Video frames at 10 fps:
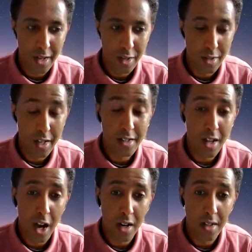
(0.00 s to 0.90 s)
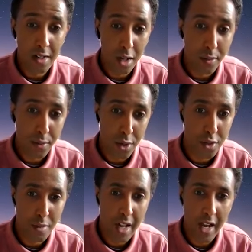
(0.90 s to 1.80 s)
I guess it's harder to tell first
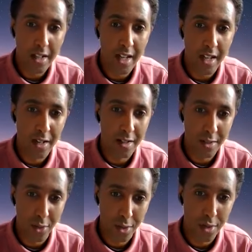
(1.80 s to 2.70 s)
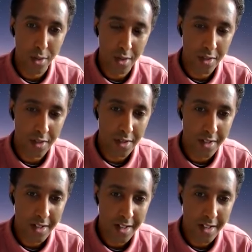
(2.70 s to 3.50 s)
you've been hacked, and it's also it's